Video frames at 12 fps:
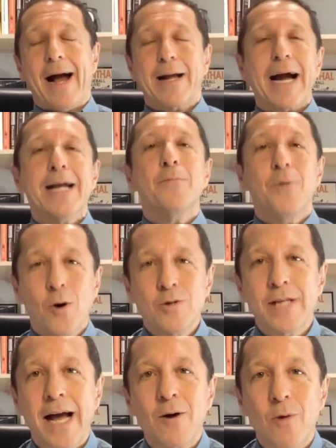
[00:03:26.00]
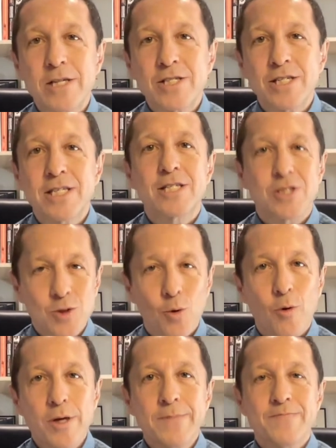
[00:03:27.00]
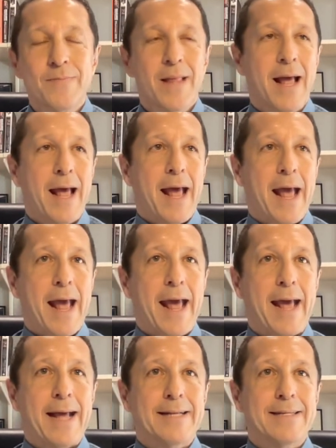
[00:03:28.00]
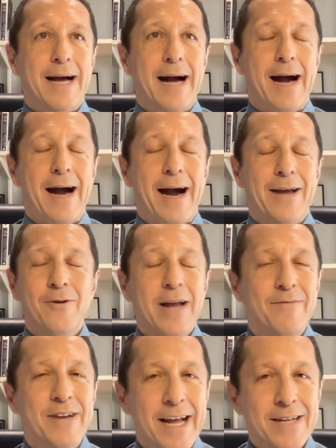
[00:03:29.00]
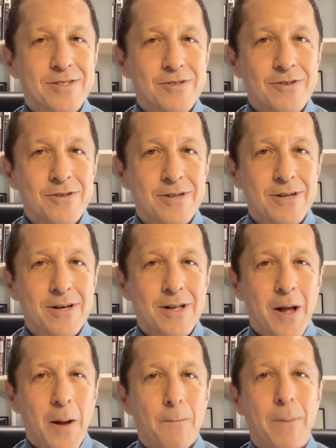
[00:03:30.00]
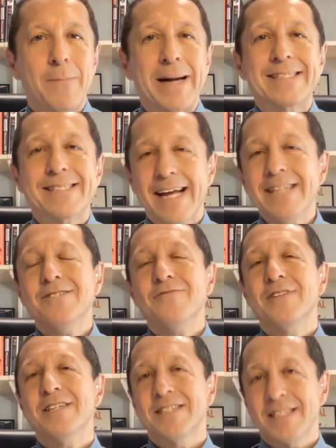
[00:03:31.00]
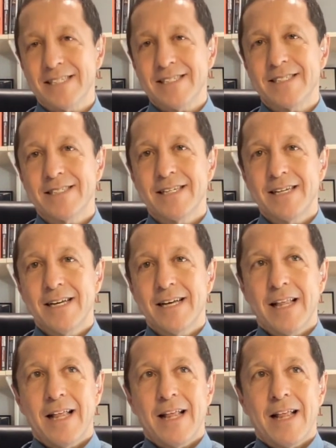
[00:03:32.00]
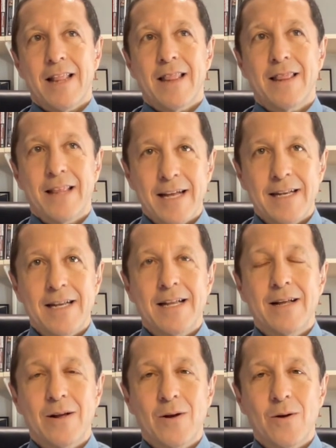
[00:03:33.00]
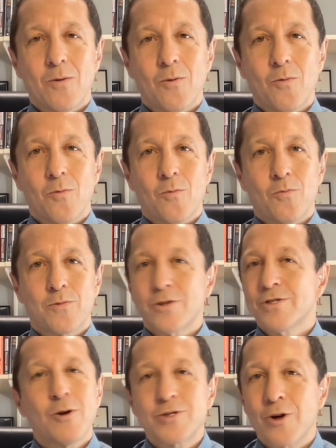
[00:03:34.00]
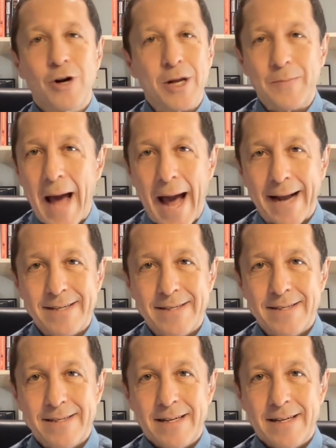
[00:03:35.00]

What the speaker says: I kind of posed that question in the story, and I don't have an answer, but my sense of this is that there's no turning back,